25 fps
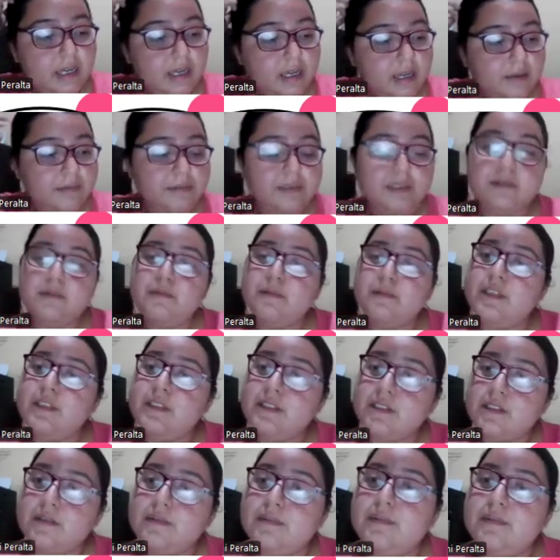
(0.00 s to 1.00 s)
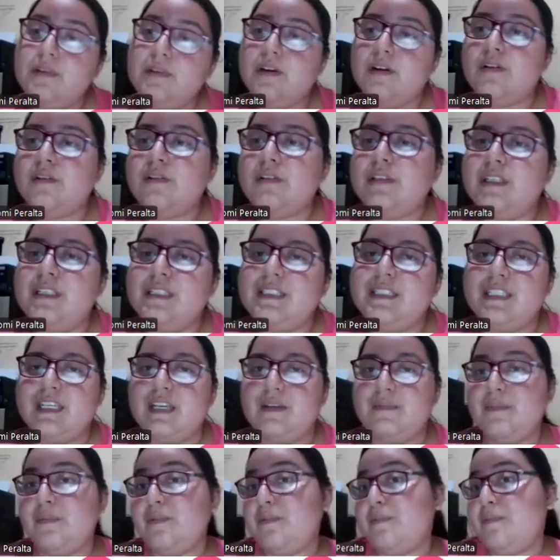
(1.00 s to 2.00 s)
after we solve all this
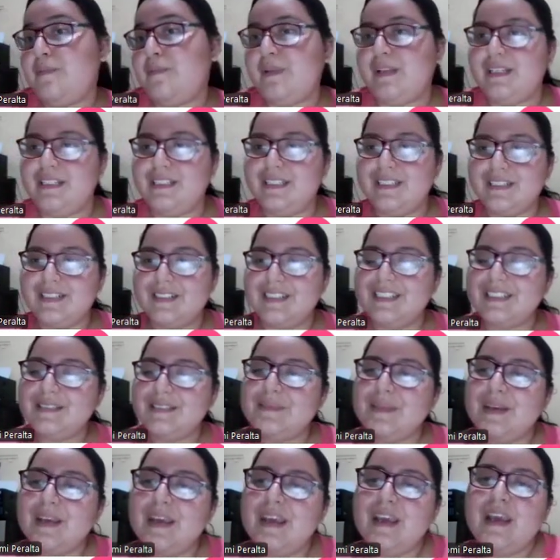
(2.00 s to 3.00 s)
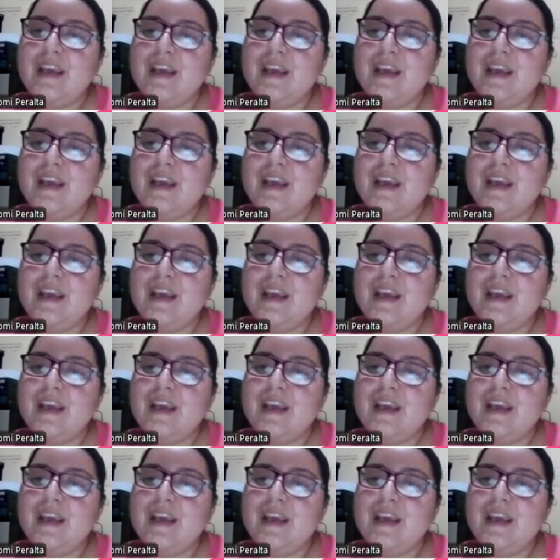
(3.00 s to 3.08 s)
type of plagiarism,